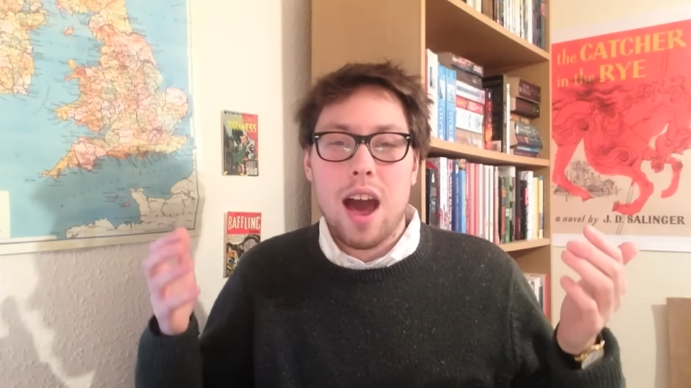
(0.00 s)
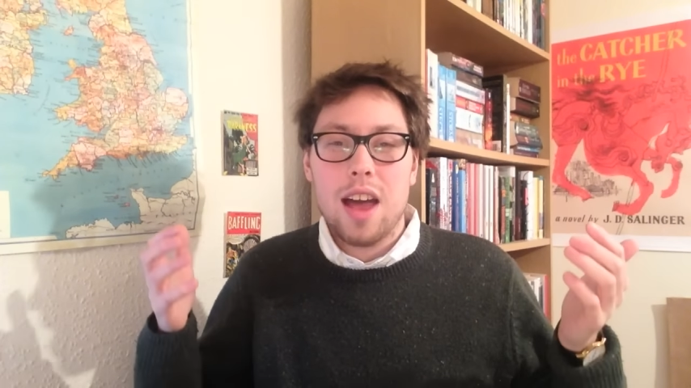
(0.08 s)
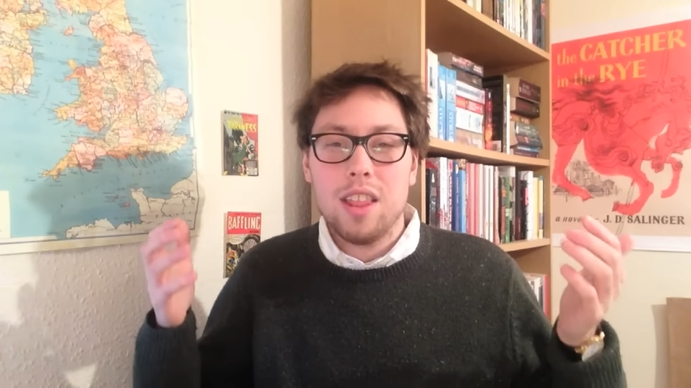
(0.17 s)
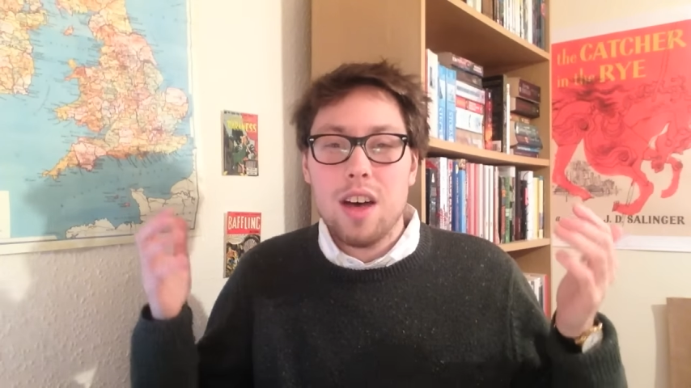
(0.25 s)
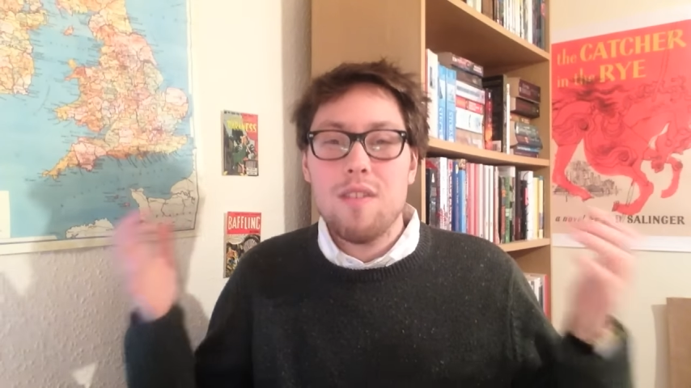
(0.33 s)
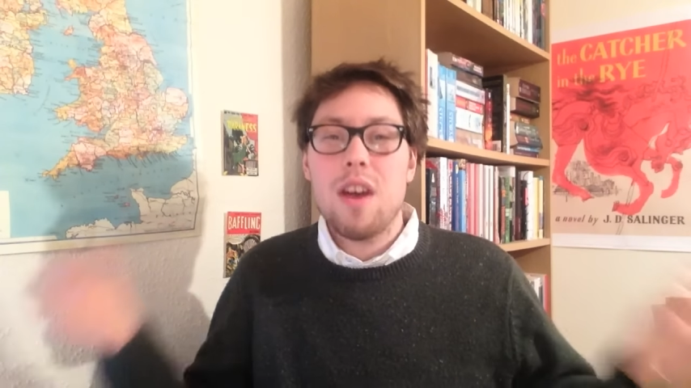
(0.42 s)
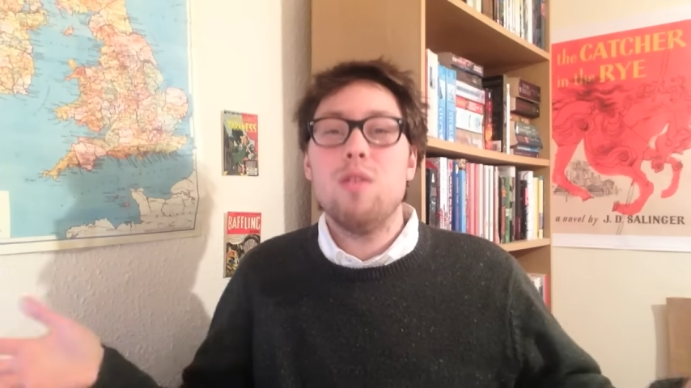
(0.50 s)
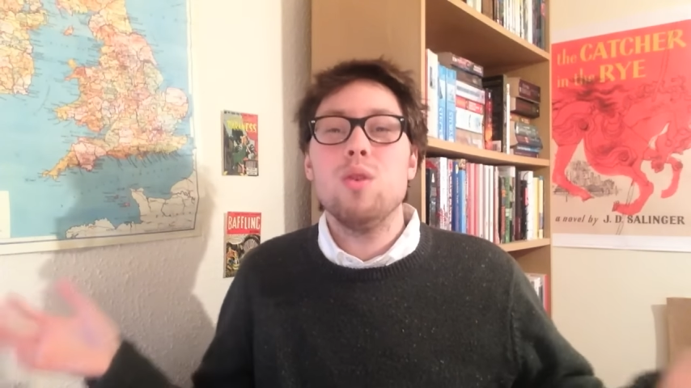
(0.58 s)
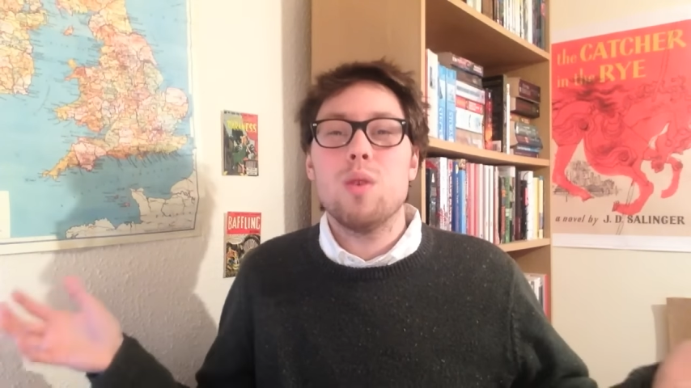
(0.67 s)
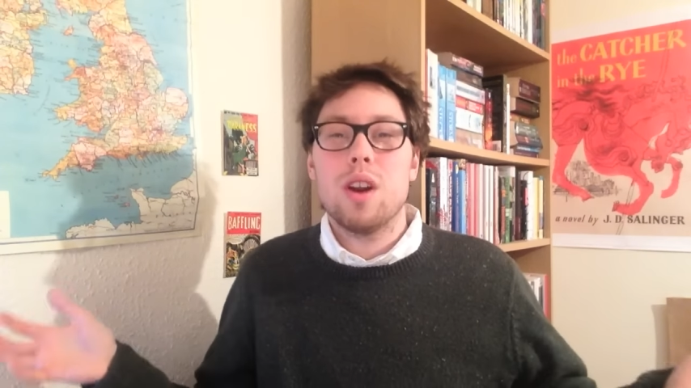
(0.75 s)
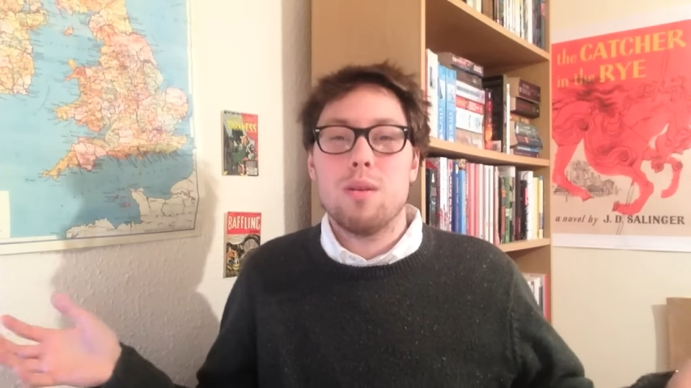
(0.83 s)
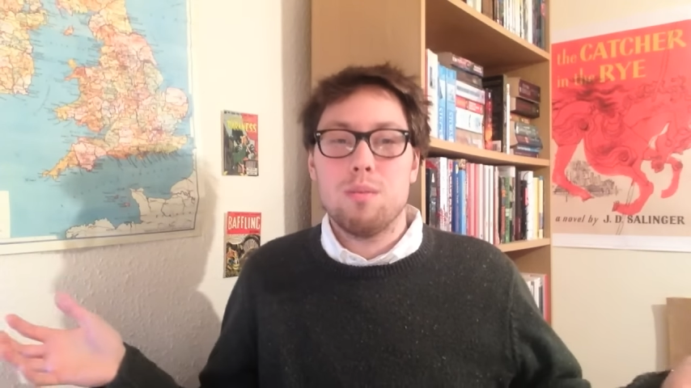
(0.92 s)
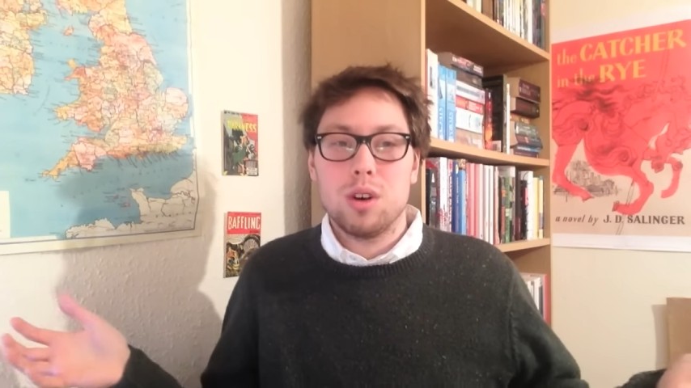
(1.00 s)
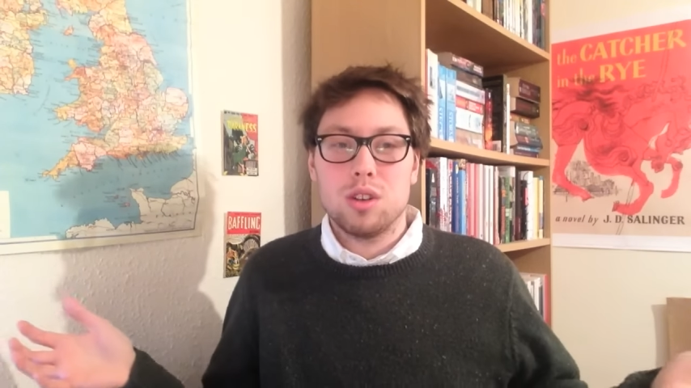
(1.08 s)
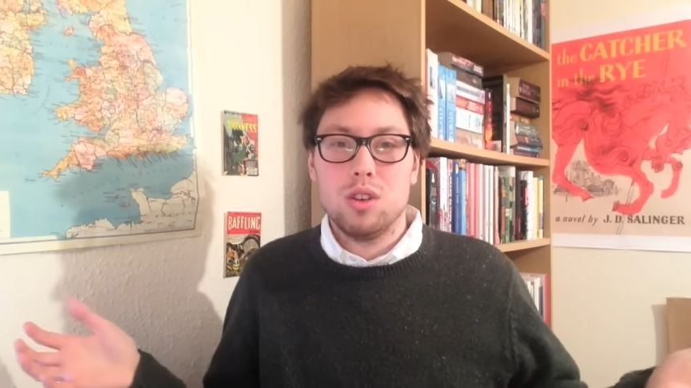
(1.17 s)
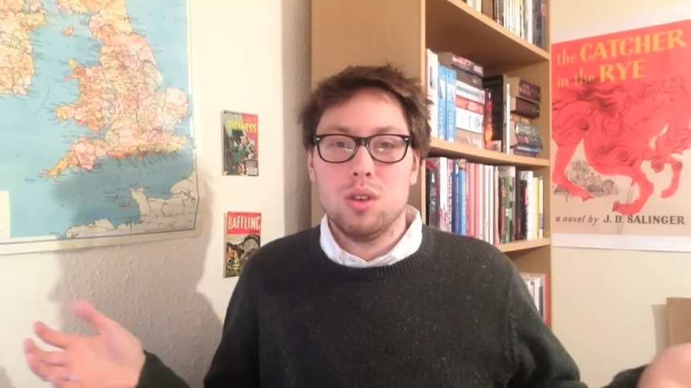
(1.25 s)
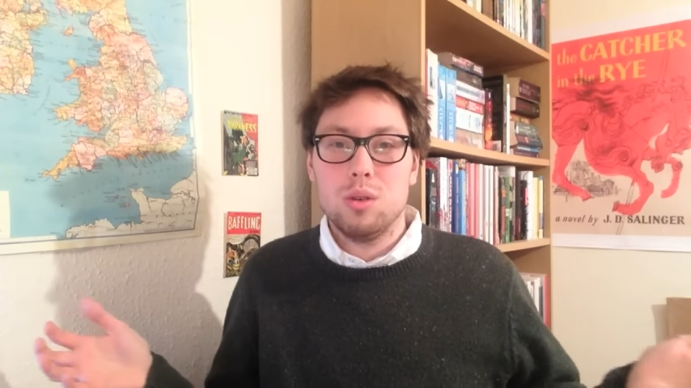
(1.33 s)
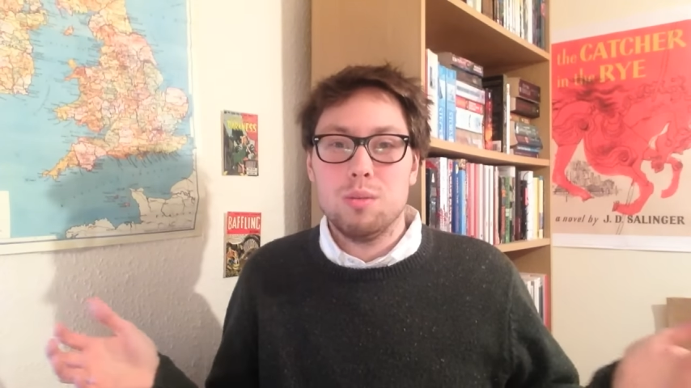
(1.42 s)
I love everyone on
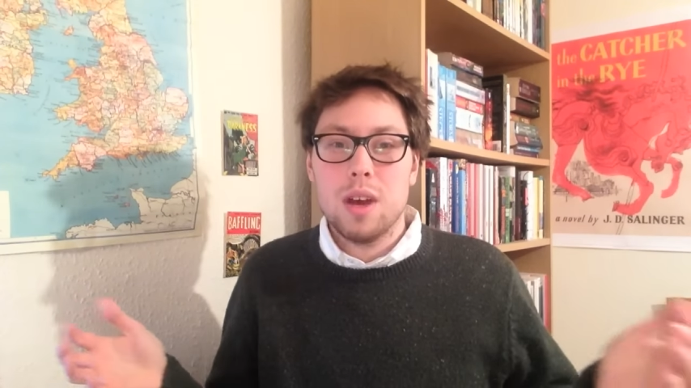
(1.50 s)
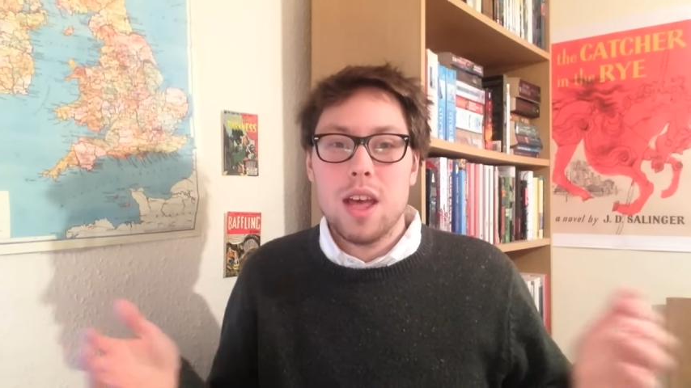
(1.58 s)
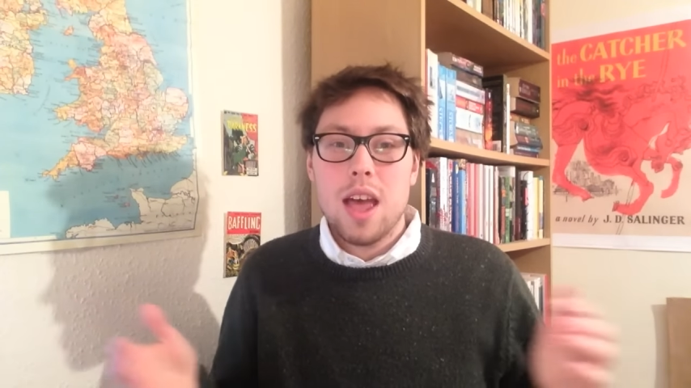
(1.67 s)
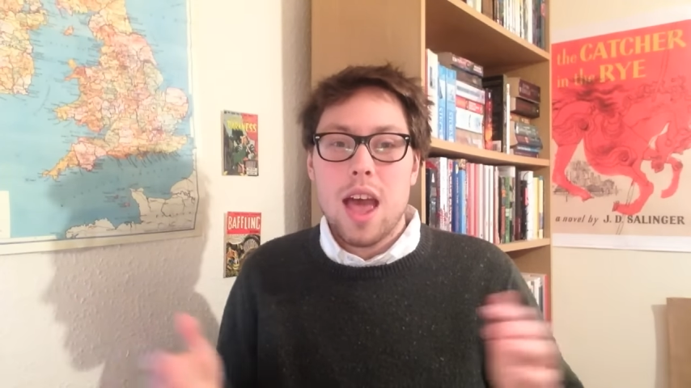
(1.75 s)
BookTube,